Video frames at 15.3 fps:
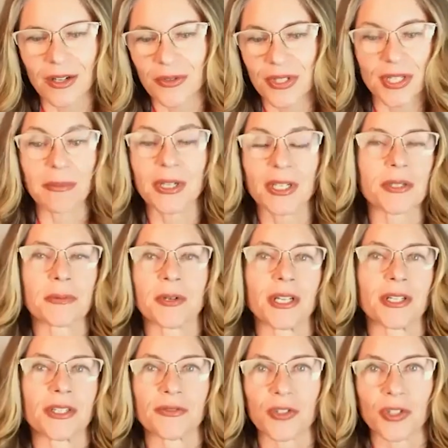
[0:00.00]
some
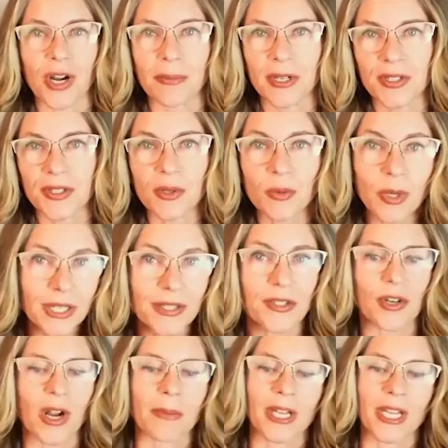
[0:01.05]
experience of trauma. So what
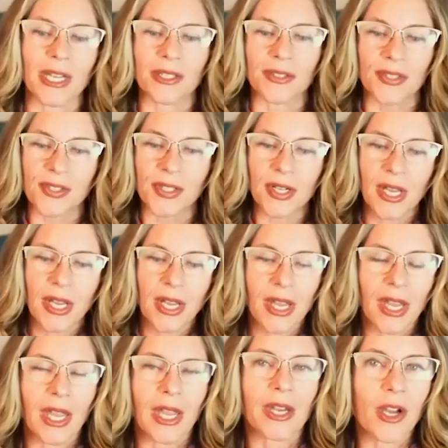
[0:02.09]
is trauma? It's
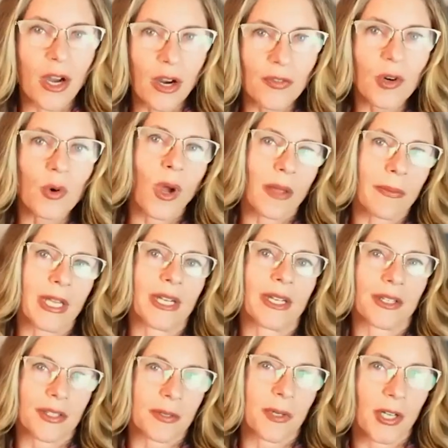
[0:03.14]
an overwhelming
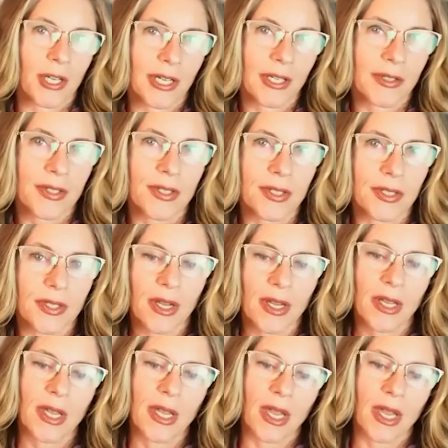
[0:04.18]
experience.